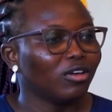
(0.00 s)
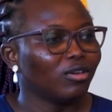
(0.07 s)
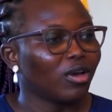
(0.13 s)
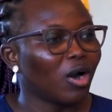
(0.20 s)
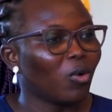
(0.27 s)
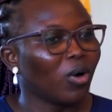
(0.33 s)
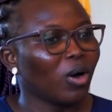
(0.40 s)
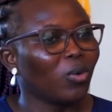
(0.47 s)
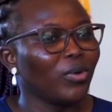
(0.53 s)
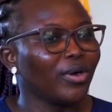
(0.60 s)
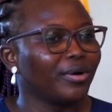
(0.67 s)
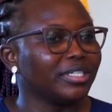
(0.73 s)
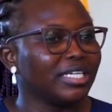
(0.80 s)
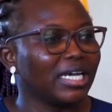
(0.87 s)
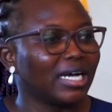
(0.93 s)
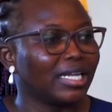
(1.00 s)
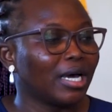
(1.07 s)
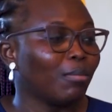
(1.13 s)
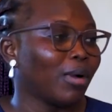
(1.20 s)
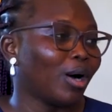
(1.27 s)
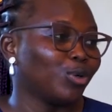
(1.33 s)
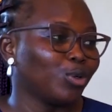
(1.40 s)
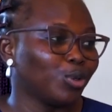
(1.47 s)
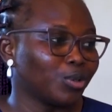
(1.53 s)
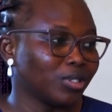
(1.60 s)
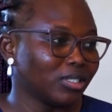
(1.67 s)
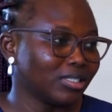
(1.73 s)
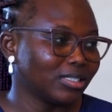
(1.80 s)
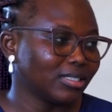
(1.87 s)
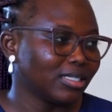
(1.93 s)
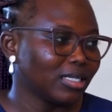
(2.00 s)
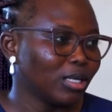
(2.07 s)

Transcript: you are one way or the other malnourished.